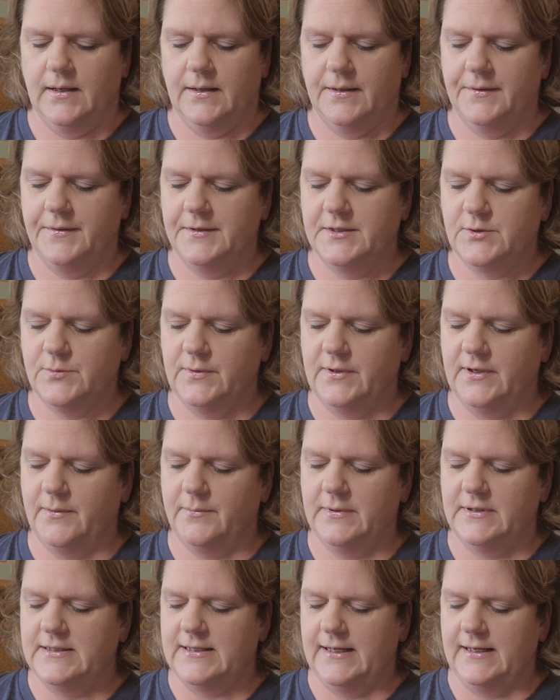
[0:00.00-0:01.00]
This one I've
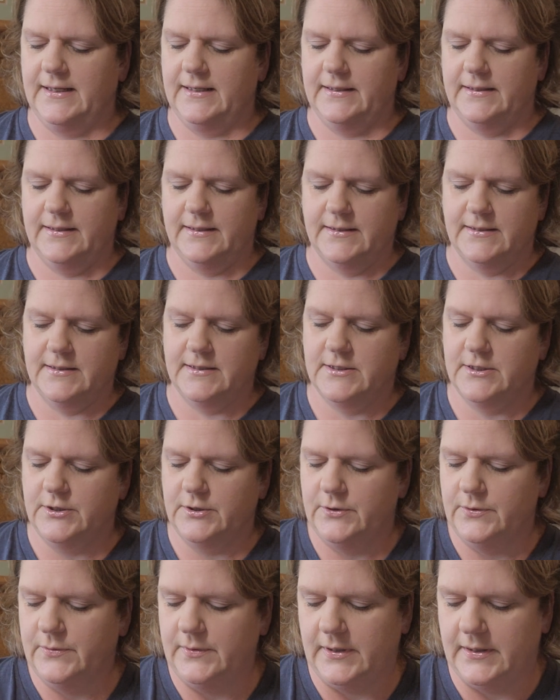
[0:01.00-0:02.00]
been taking in
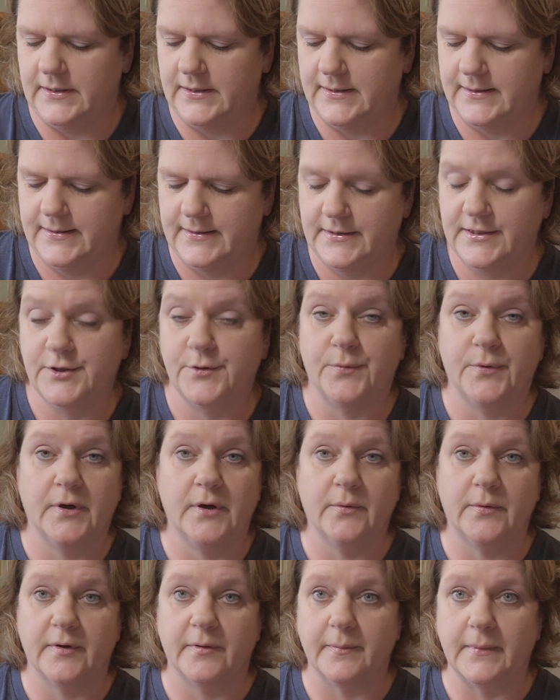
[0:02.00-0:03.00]
to
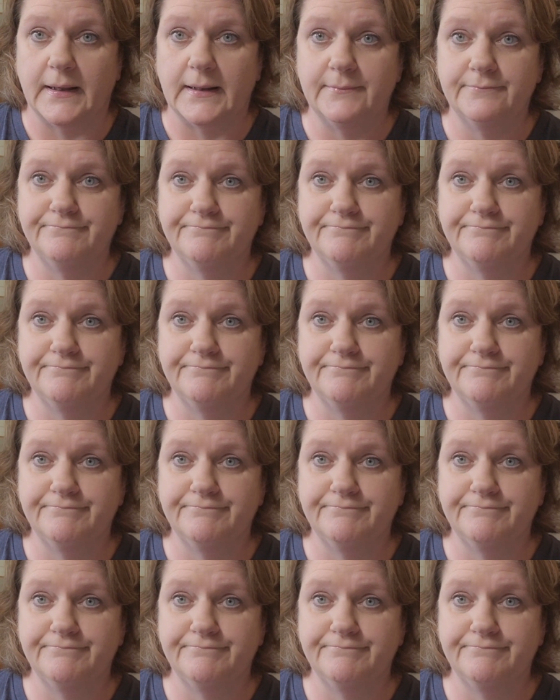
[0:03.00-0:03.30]
work with me.